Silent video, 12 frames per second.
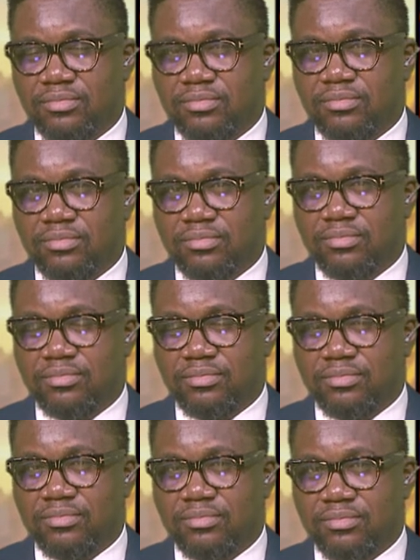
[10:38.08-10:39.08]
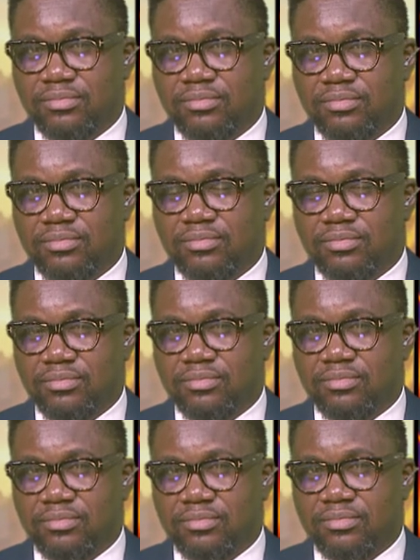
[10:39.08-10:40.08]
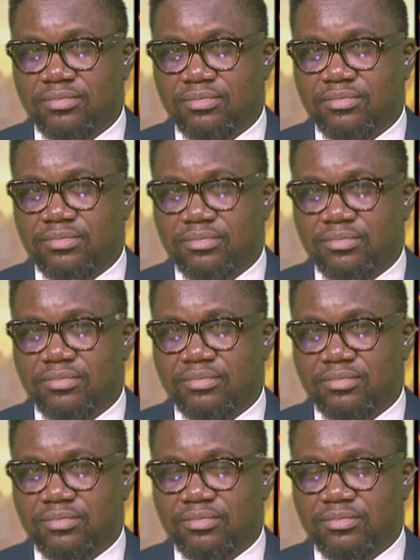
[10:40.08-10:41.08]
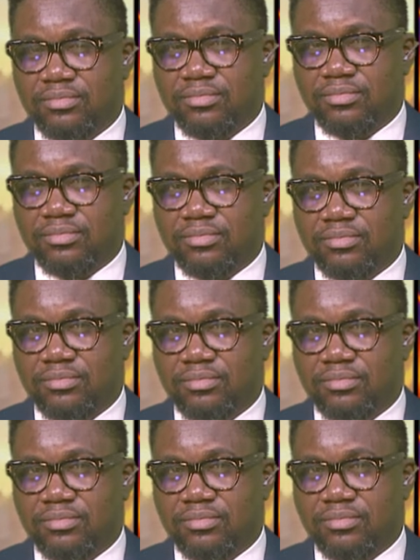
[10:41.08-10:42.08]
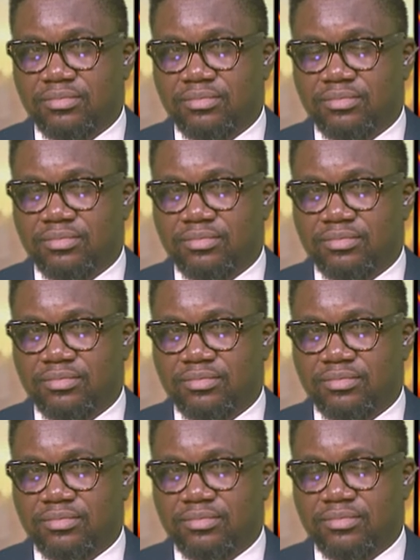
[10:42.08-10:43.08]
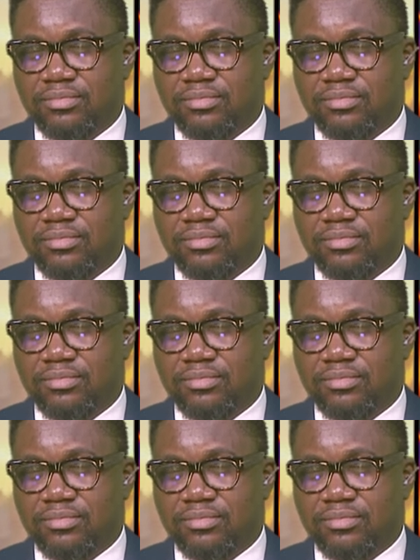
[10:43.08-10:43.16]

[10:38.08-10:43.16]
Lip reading: The person shown says nothing.